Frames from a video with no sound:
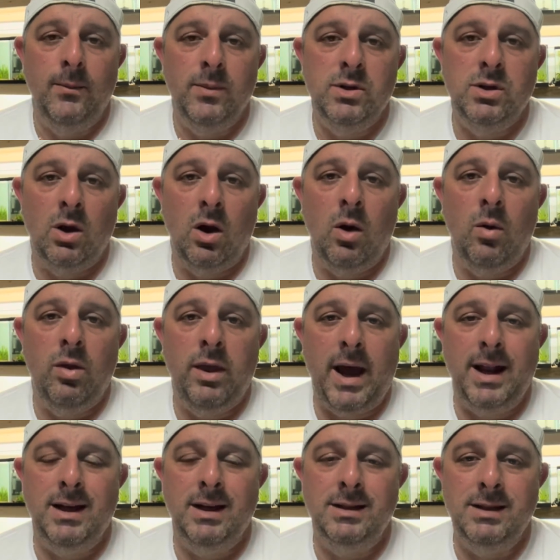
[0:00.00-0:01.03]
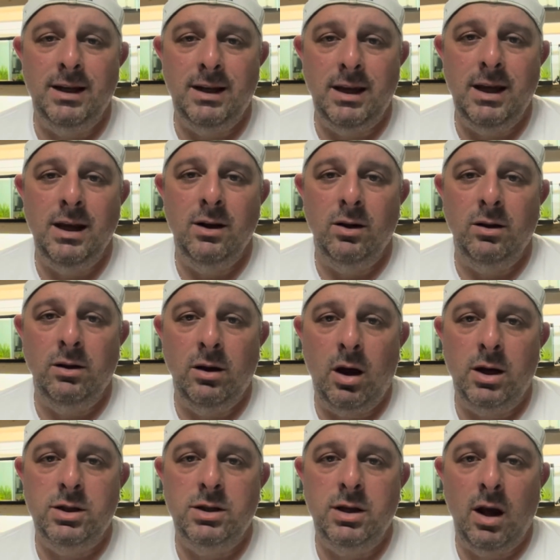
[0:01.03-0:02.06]
So that is the key to
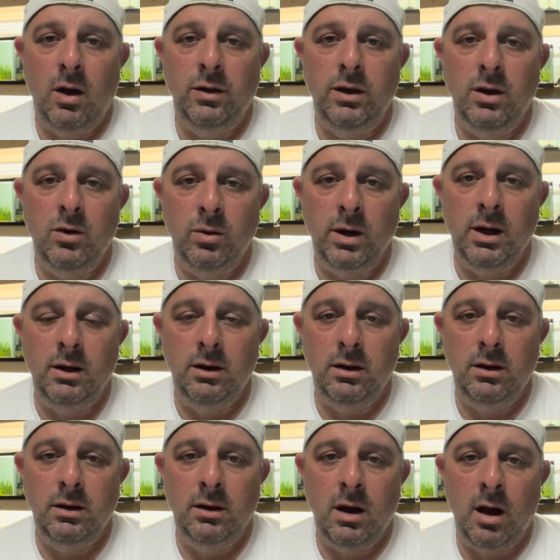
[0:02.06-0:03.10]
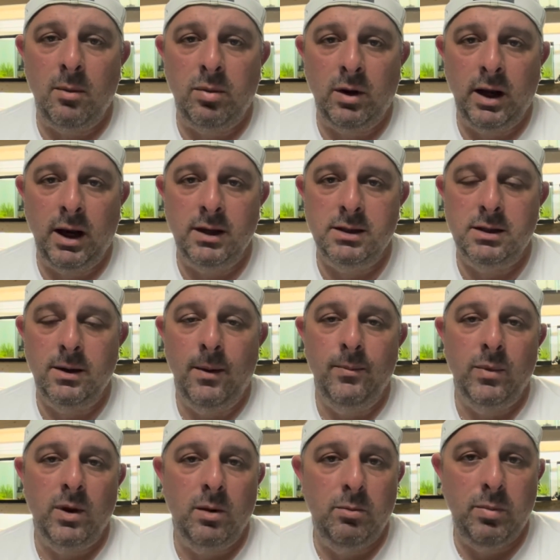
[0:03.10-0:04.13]
lush, healthy green plants,
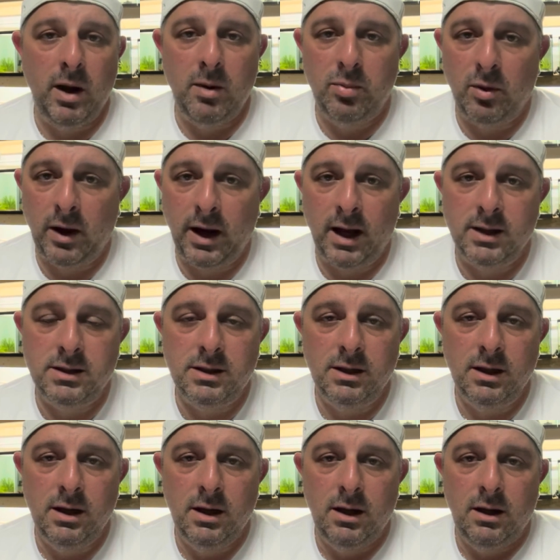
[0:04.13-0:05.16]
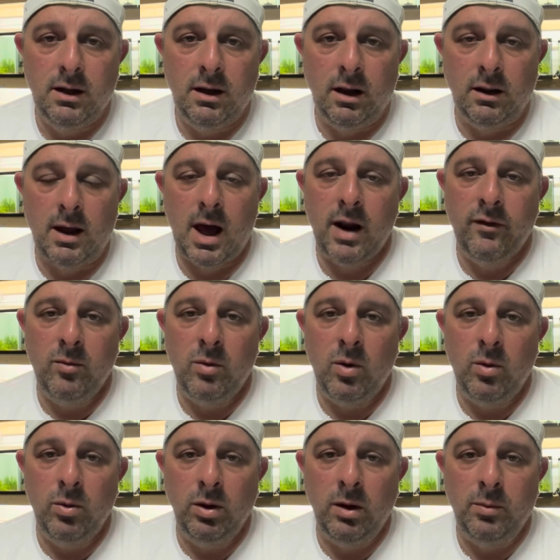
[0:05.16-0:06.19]
big plants. A lot of them are
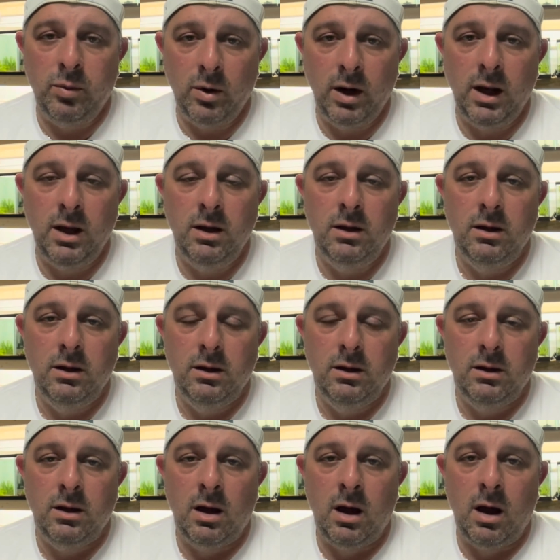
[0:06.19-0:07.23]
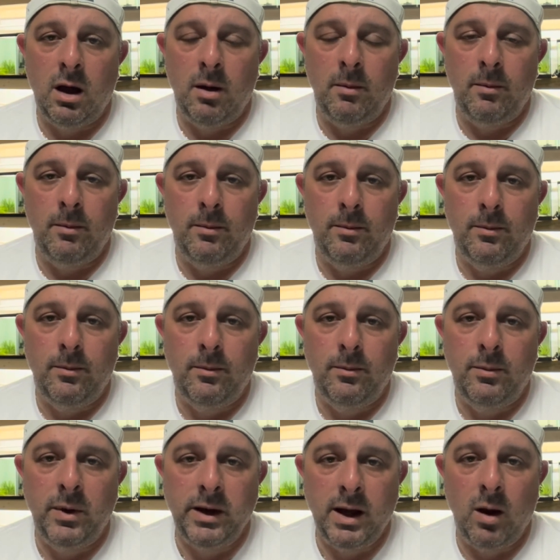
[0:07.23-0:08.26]
really pretty.
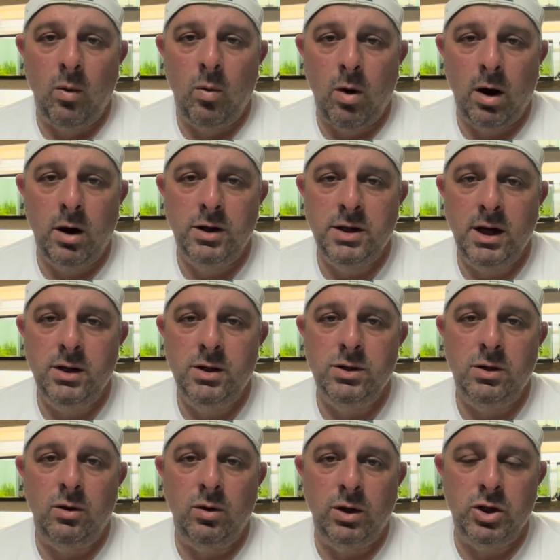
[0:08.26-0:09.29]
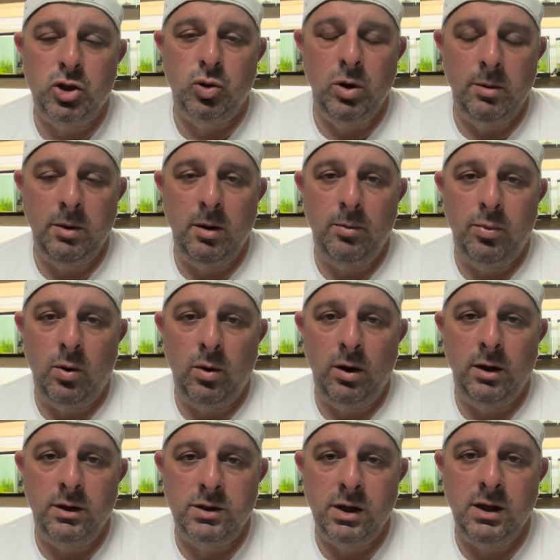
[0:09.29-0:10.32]
But yeah, water changes are extremely
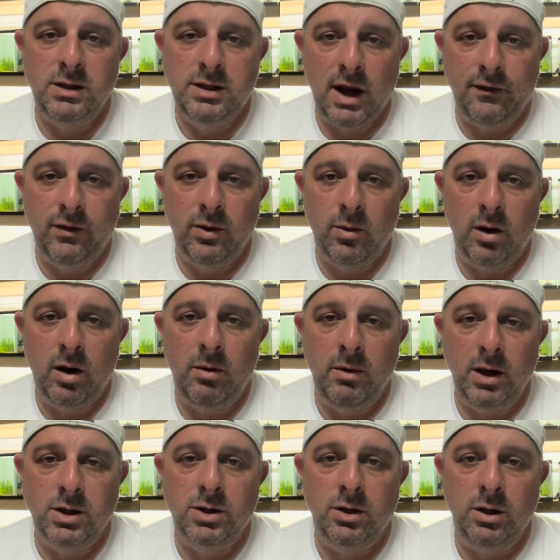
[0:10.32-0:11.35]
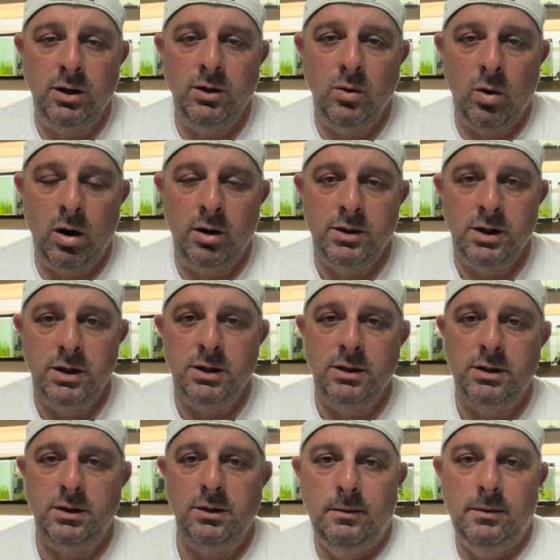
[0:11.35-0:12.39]
important. So you definitely want to make sure you do water
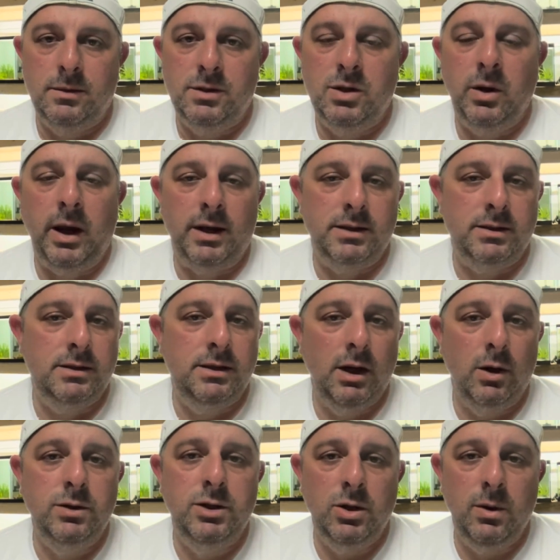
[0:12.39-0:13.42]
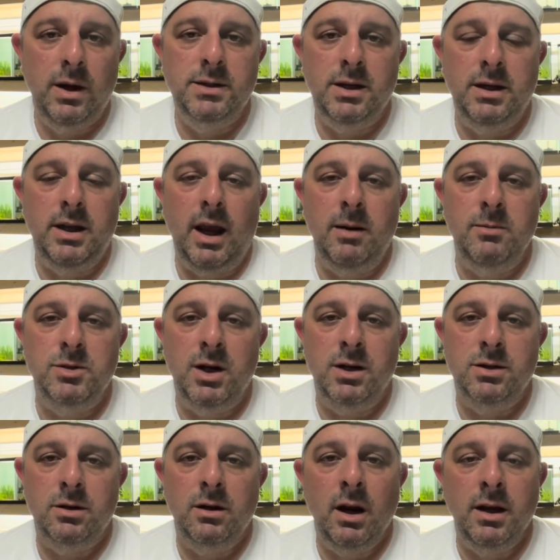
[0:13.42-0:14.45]
changes. So yes, CO2 is a game
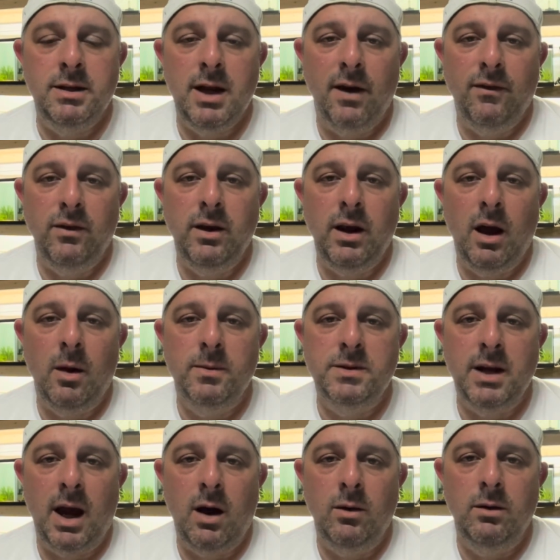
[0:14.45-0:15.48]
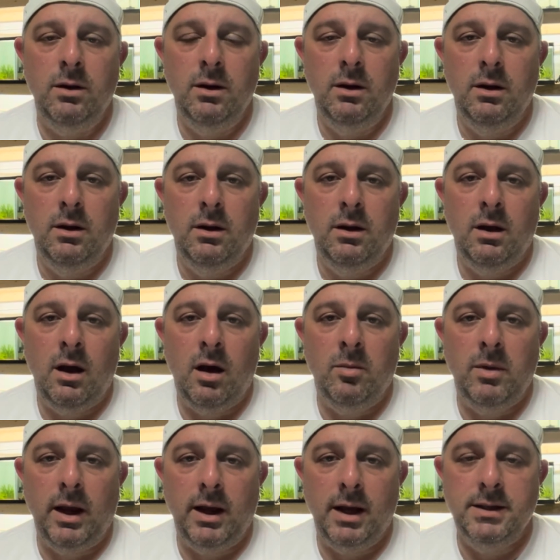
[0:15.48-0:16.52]
changer. It definitely helps out.
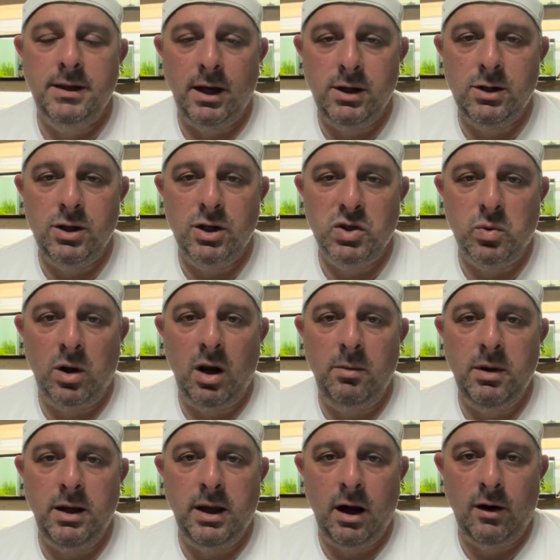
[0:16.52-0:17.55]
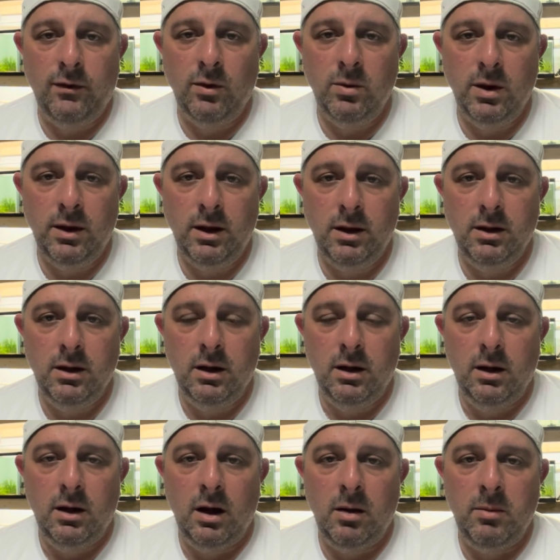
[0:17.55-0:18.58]
Like I said, you just want to be careful with it
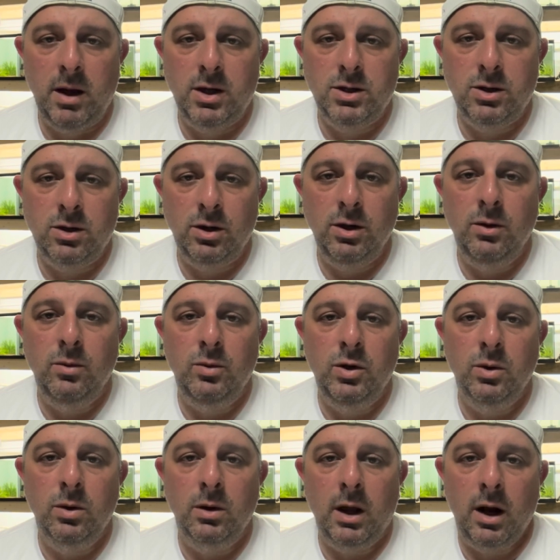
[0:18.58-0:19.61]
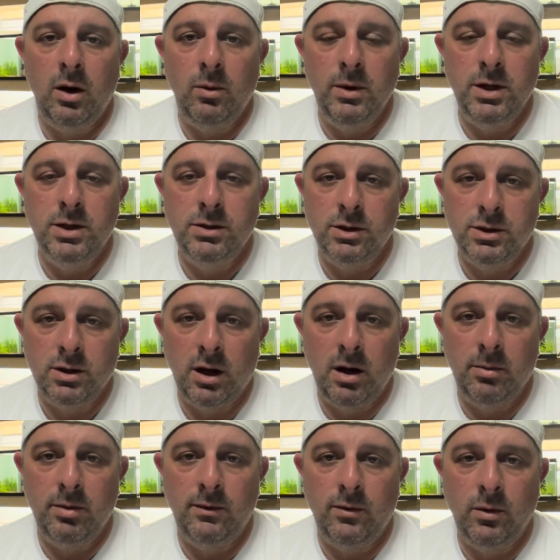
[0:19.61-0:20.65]
and make sure you do a lot of research on it
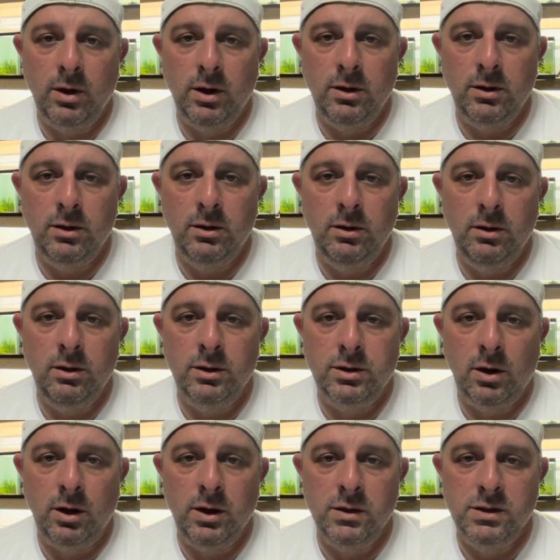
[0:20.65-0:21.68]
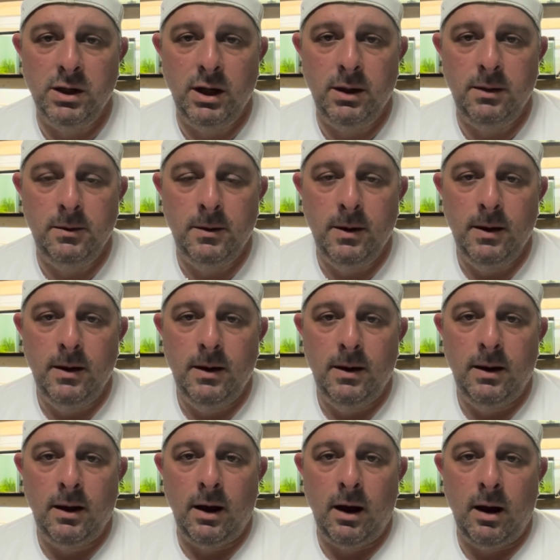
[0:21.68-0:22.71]
before you start using it.
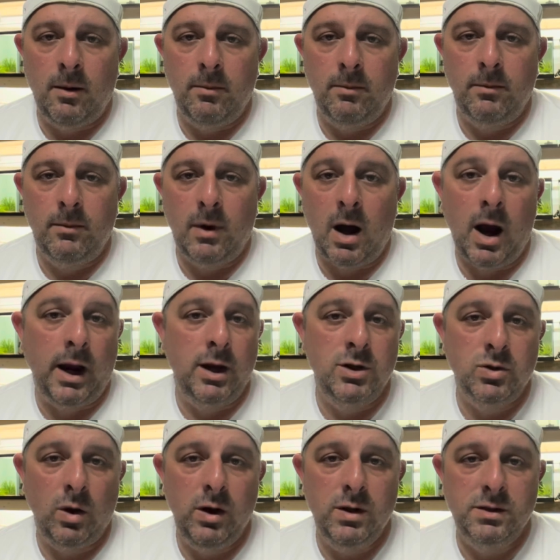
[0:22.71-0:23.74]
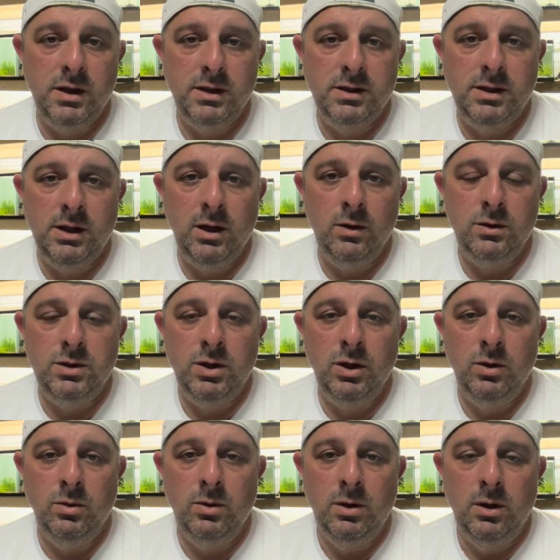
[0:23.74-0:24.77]
I enjoy using CO2.